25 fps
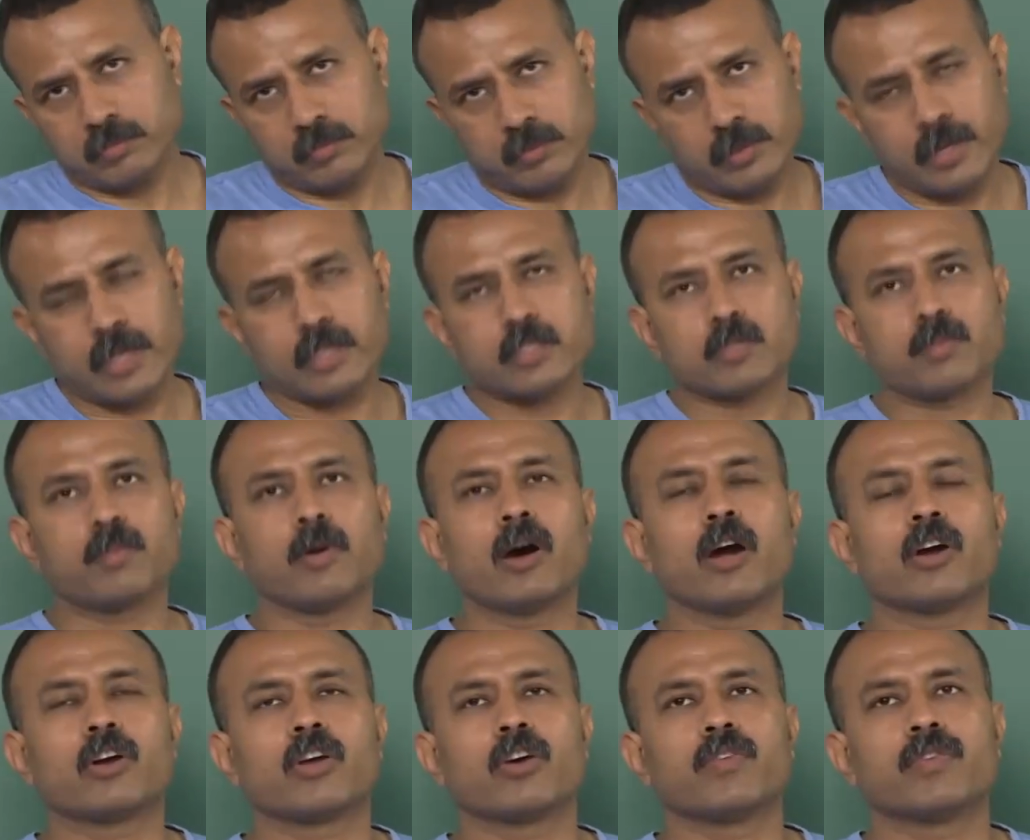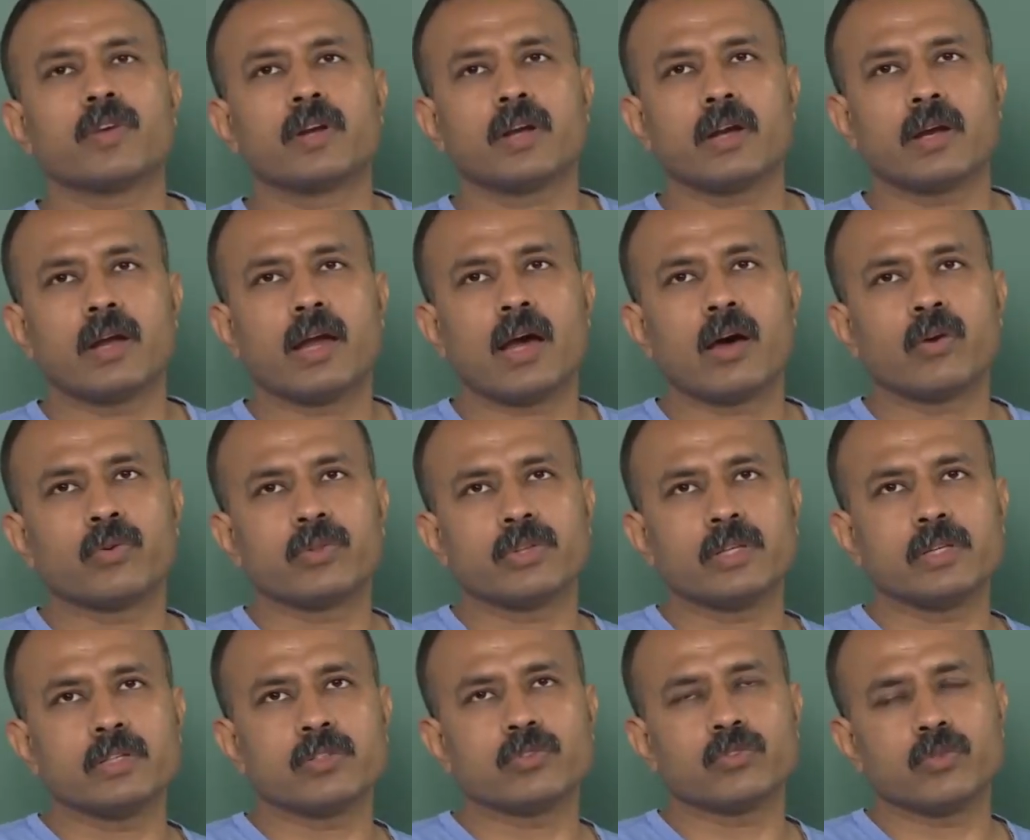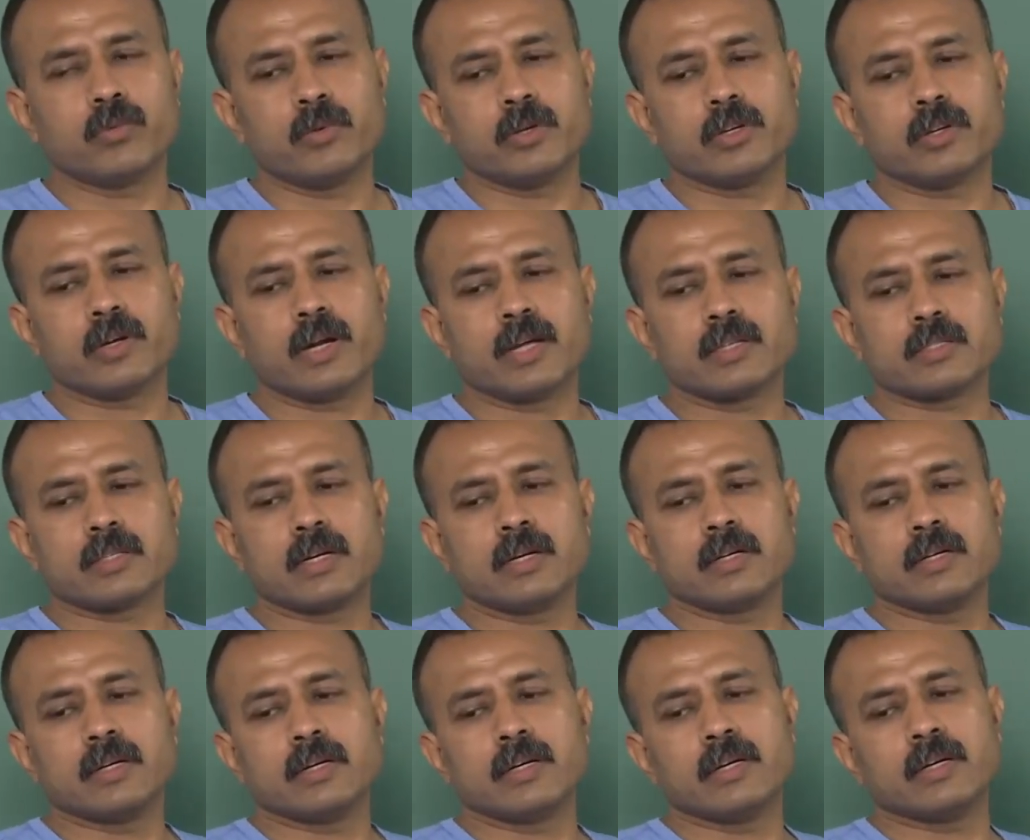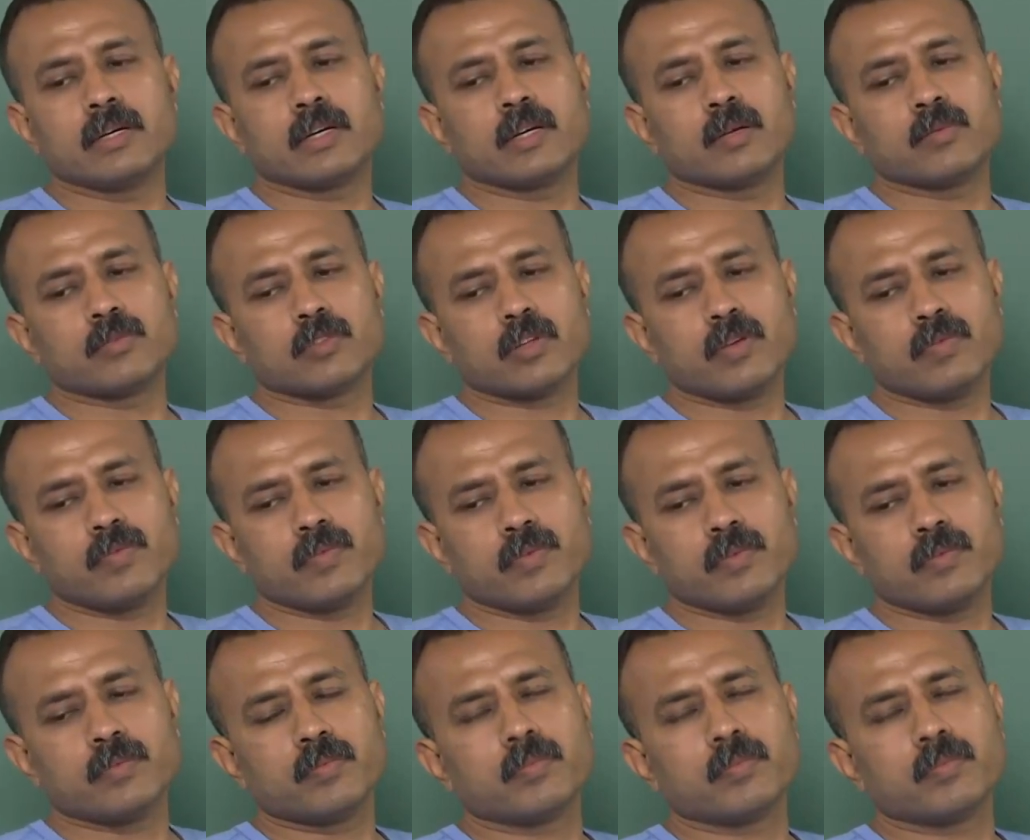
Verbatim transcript: next part of it and how these will be translated in terms of